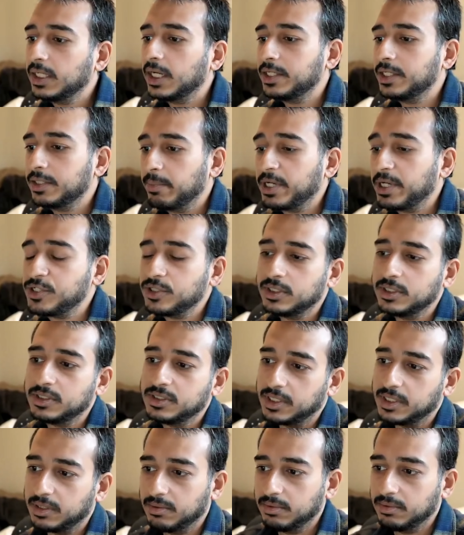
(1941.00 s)
and
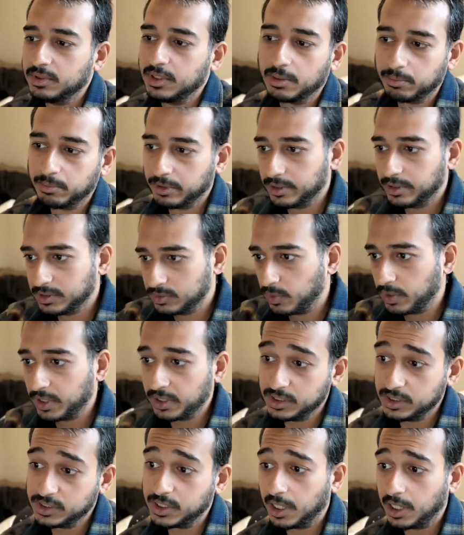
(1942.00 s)
dimensions and gumroad is one
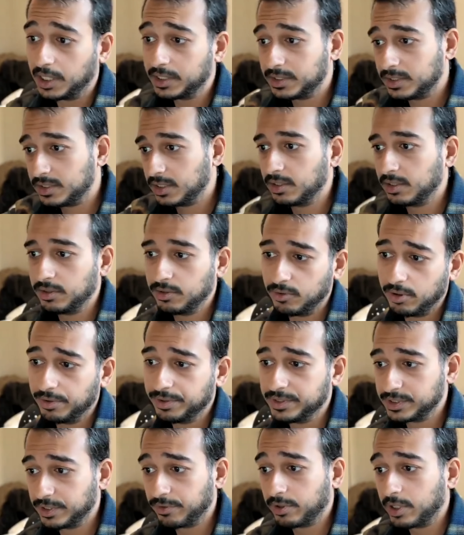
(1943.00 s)
of these dots and there are all
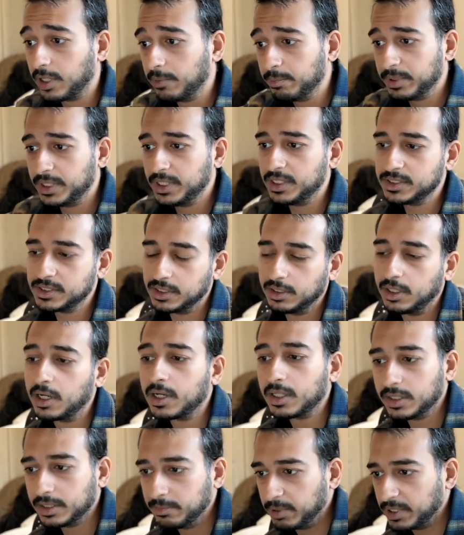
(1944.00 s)
these other companies and
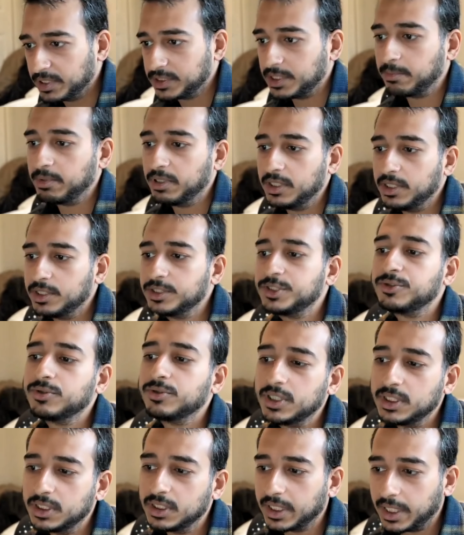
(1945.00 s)
luckily because i'm in the
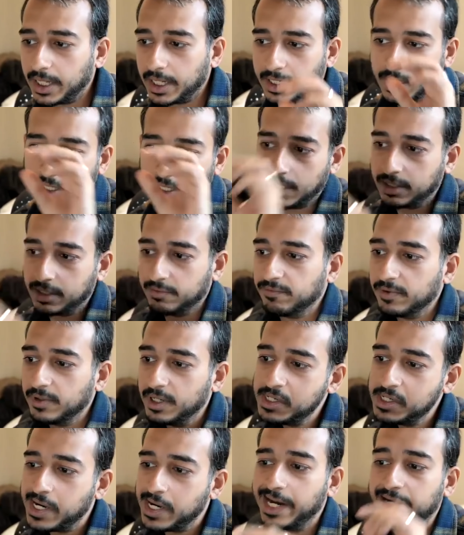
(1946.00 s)
industry like i can kind of
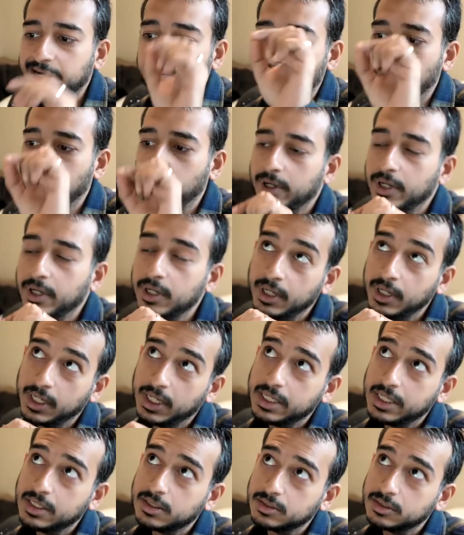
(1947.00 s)
i have more
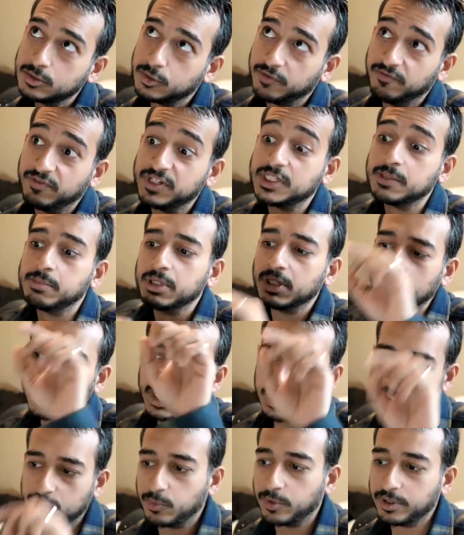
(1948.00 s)
sort of
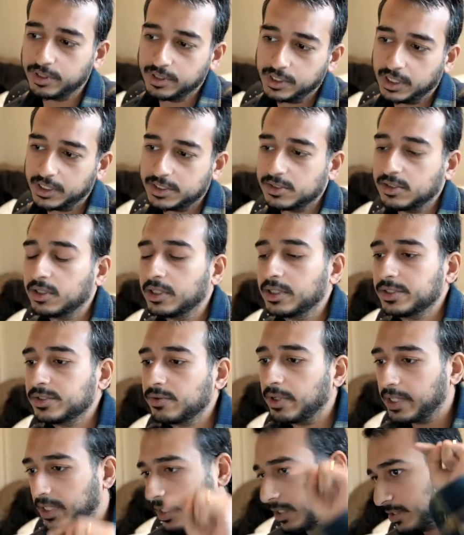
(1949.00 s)
visibility into where the dots are and
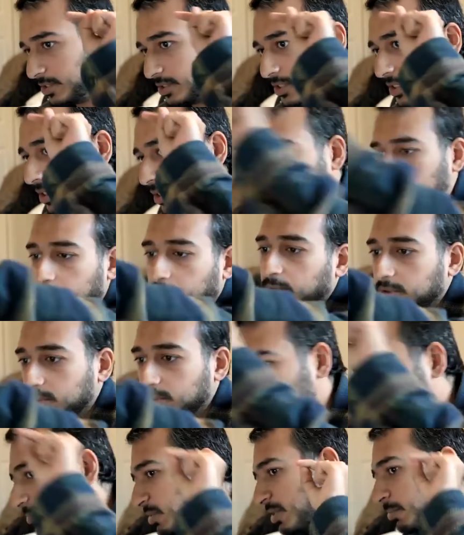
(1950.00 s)
so i kind of just say gumroad
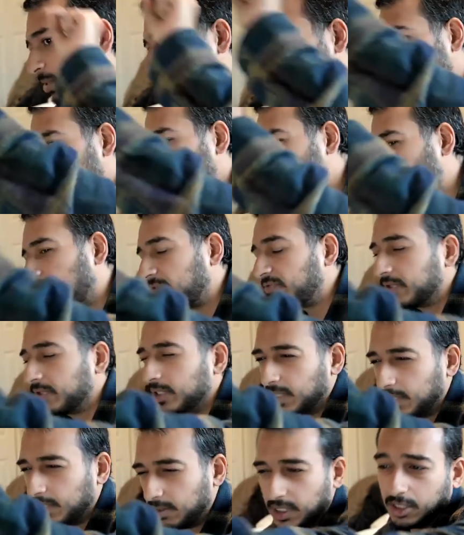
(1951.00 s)
seems to be
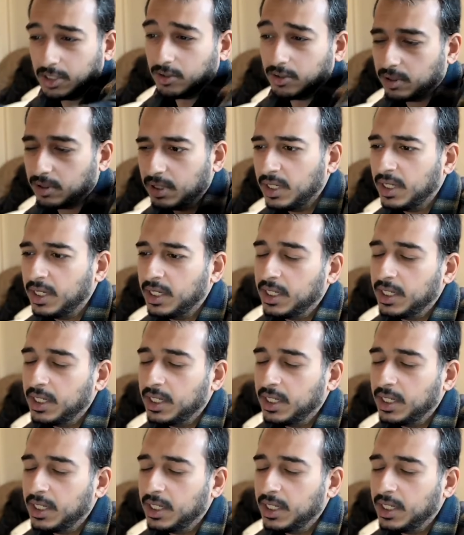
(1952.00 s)
roughly here